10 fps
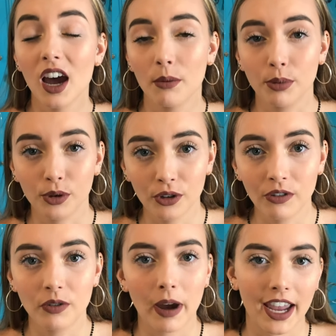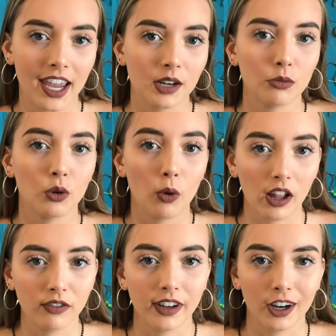approved by animal
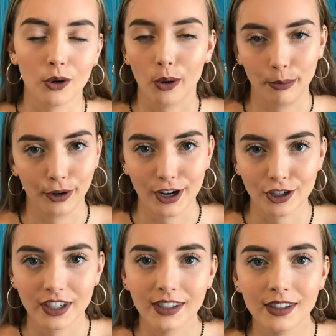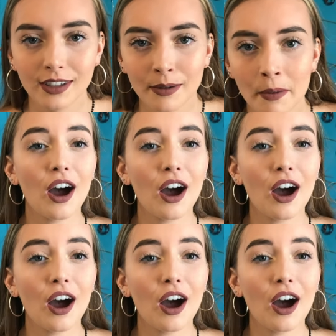welfare corporations.